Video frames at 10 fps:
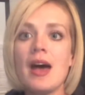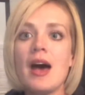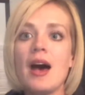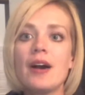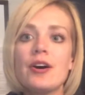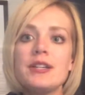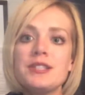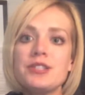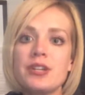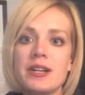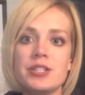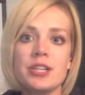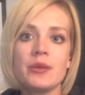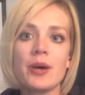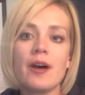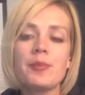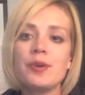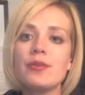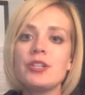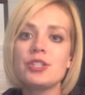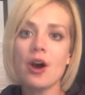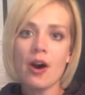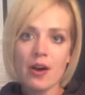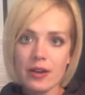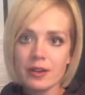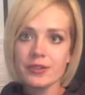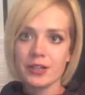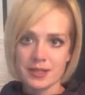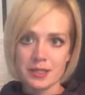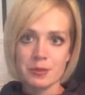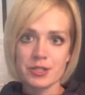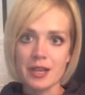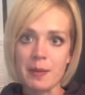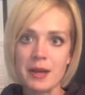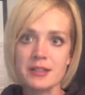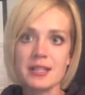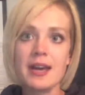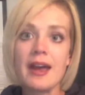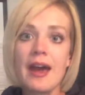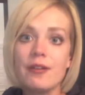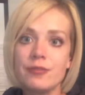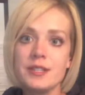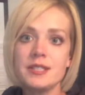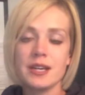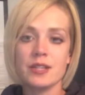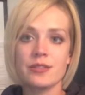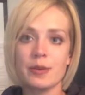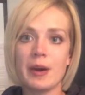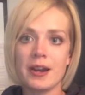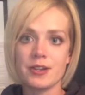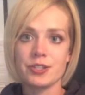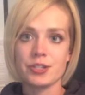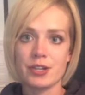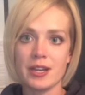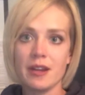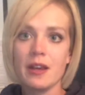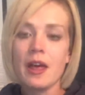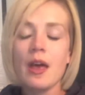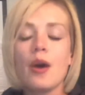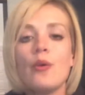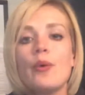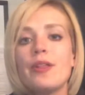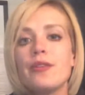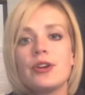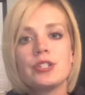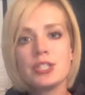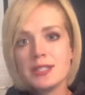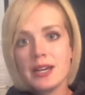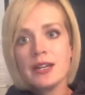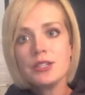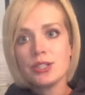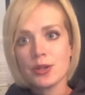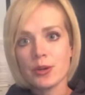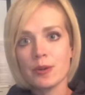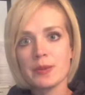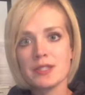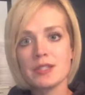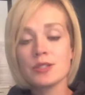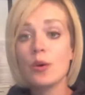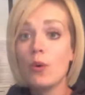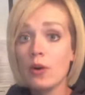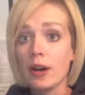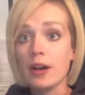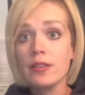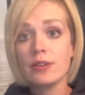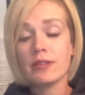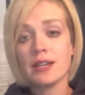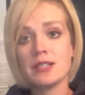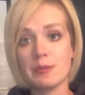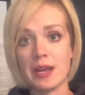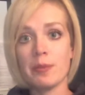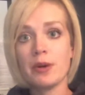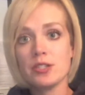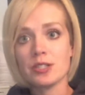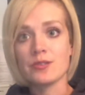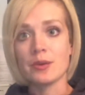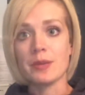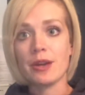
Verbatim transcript: A content strategy will help you reach all of your customer segments at every stage of the buyer's journey whether they're just getting to know your business or they're ready to make a purchase from you.